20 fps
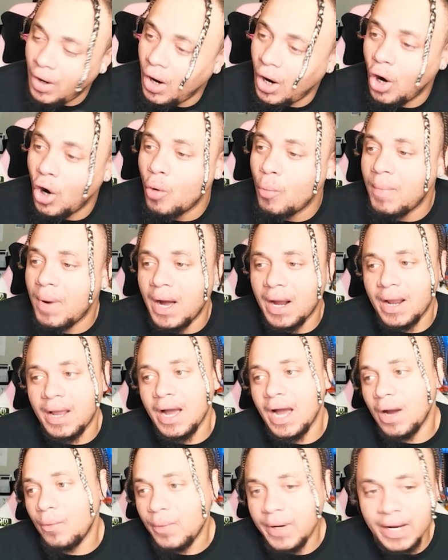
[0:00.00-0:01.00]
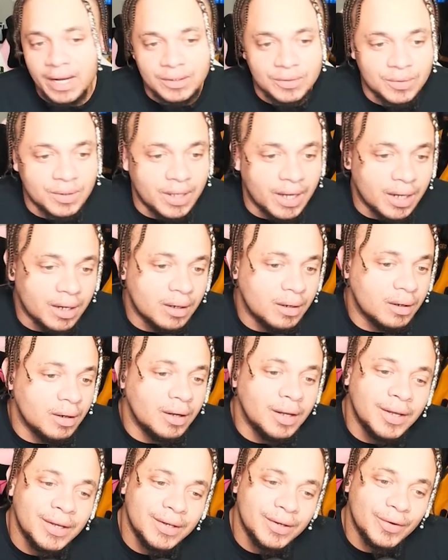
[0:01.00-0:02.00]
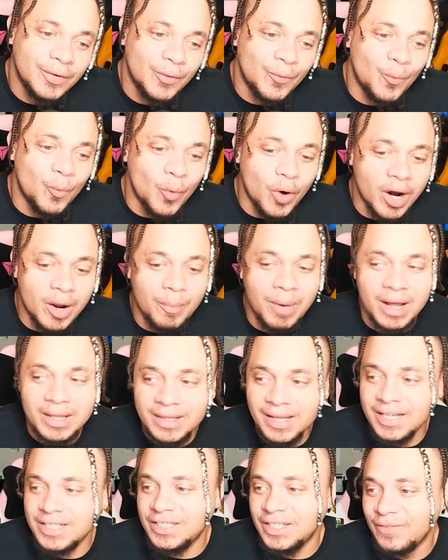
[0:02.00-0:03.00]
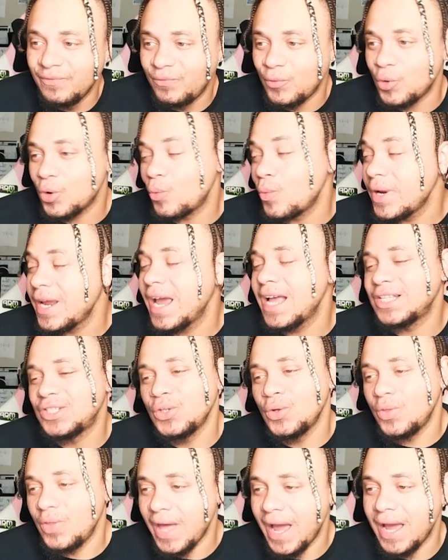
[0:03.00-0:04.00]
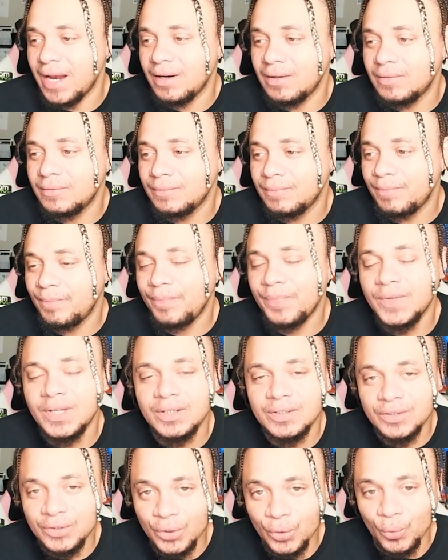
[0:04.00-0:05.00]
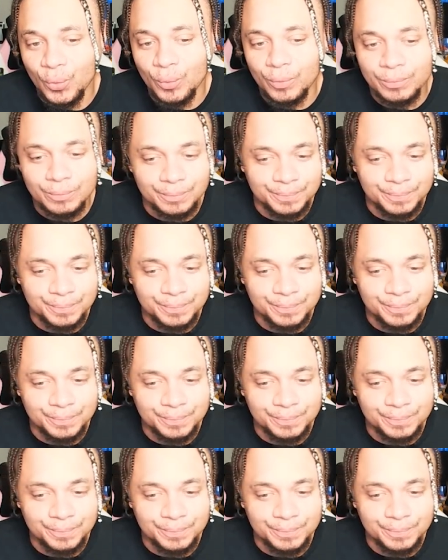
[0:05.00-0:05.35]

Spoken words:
Oh my God, we answered that. What am I destined for? We answered that too.